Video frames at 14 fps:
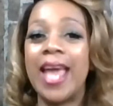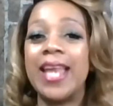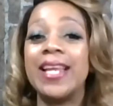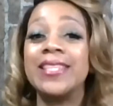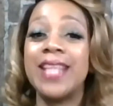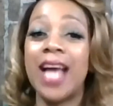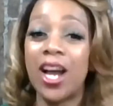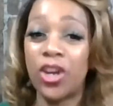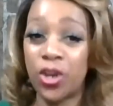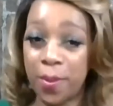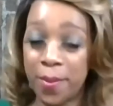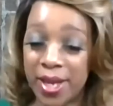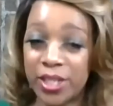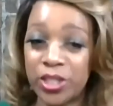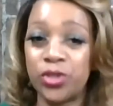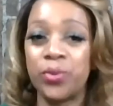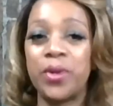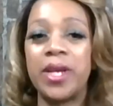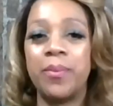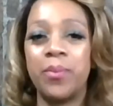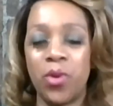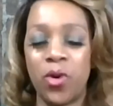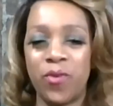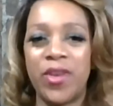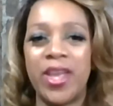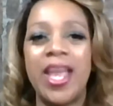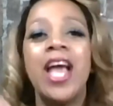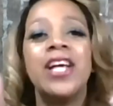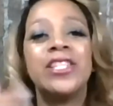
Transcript: in a documentary movie.